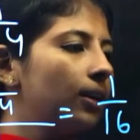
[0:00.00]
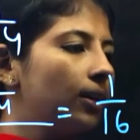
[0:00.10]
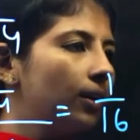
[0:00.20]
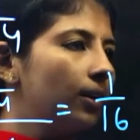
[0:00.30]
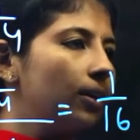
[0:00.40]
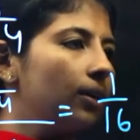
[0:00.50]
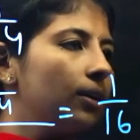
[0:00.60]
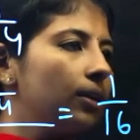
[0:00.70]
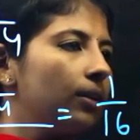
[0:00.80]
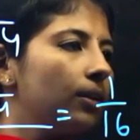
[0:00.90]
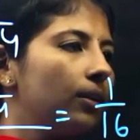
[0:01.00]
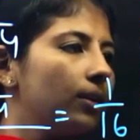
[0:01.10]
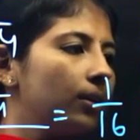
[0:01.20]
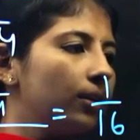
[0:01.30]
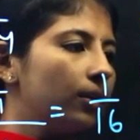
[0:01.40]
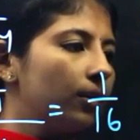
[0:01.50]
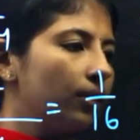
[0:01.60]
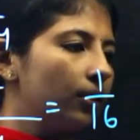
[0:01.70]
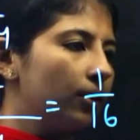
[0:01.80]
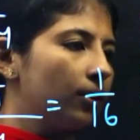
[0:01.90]

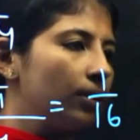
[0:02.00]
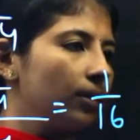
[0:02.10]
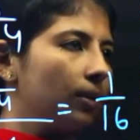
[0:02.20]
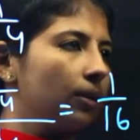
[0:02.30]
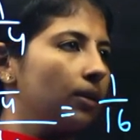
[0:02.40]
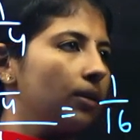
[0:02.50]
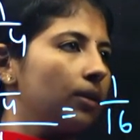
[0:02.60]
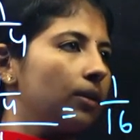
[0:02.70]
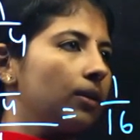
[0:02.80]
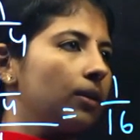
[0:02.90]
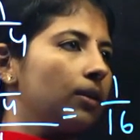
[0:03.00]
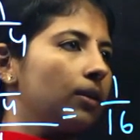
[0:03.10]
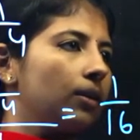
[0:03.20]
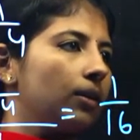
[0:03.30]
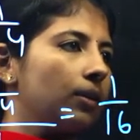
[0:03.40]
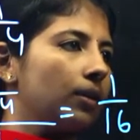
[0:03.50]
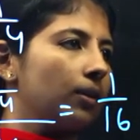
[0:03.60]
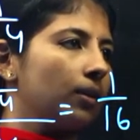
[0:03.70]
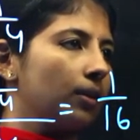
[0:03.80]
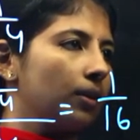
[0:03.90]
(no one is talking)